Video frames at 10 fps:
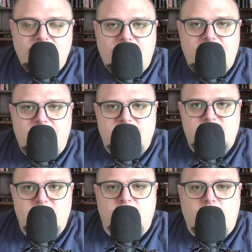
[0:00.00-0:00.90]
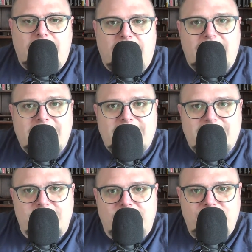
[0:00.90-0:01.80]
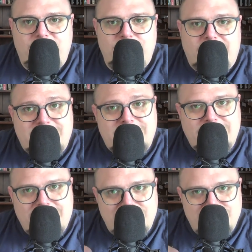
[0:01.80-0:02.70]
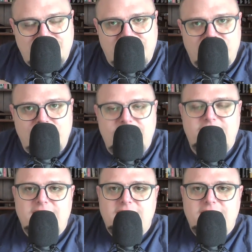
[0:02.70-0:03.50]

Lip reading: And so I need to love him, and I need him to love me.